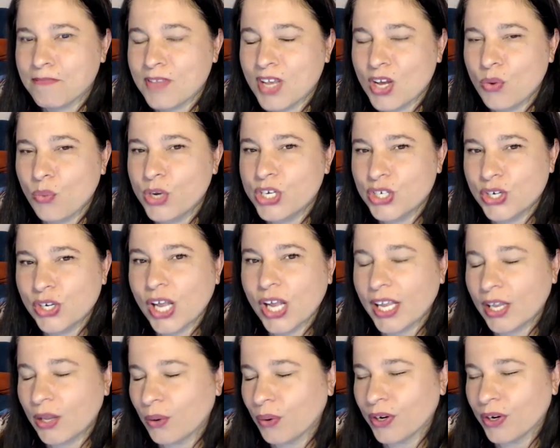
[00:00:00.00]
We do like
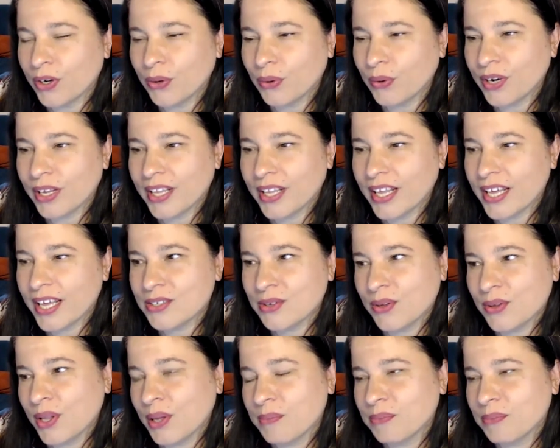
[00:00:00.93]
law and order. That's
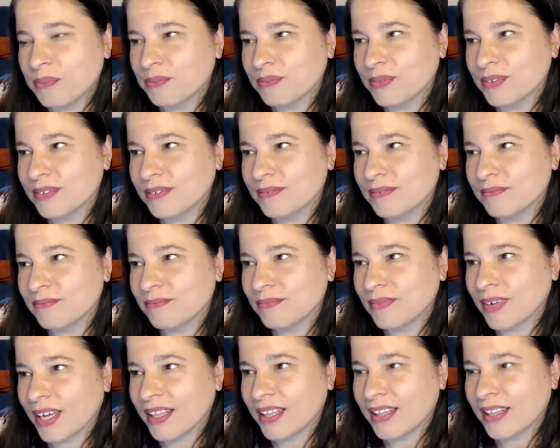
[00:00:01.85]
all
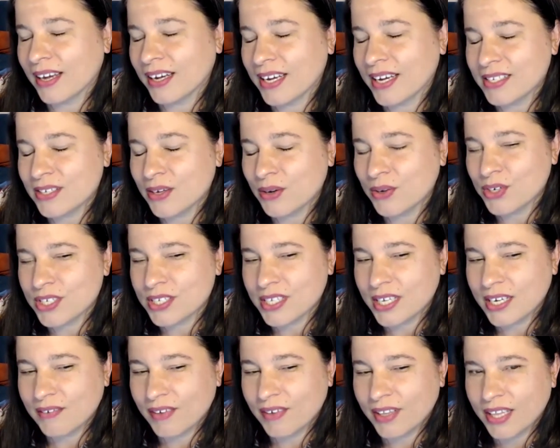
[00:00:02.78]
I guess I'll just
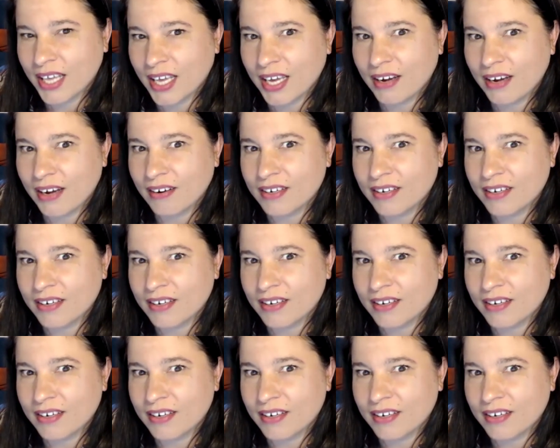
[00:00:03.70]
leave it there.